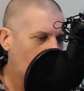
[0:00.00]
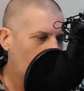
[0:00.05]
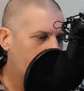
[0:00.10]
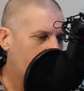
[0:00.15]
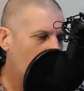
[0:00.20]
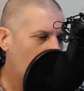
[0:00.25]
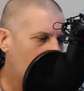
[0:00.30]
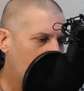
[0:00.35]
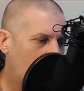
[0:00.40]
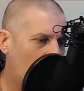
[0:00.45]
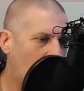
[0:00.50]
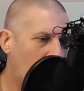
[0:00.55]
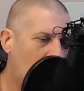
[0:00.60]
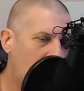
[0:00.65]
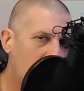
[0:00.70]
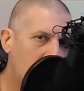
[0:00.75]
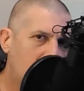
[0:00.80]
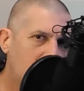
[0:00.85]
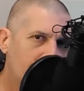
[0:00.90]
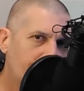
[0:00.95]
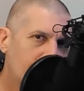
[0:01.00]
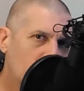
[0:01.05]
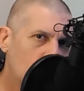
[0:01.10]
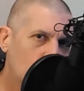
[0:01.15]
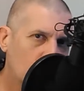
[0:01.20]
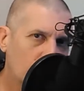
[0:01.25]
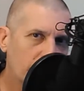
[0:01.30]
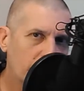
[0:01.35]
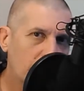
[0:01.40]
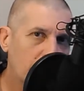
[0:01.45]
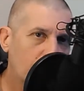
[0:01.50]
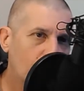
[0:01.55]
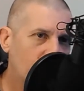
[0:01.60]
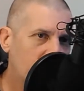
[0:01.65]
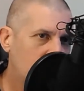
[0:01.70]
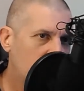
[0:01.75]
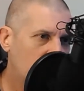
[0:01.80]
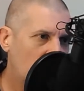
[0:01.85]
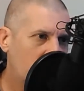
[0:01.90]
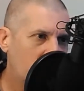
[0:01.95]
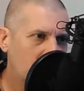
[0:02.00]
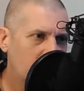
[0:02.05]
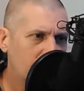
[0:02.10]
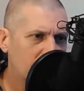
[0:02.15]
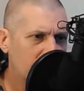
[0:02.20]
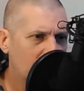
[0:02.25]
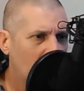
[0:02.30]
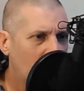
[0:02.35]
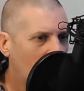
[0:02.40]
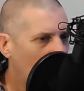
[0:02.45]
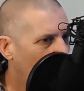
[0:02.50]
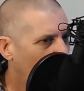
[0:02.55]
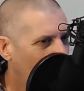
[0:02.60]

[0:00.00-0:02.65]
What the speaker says: Like, I kind of agree with James.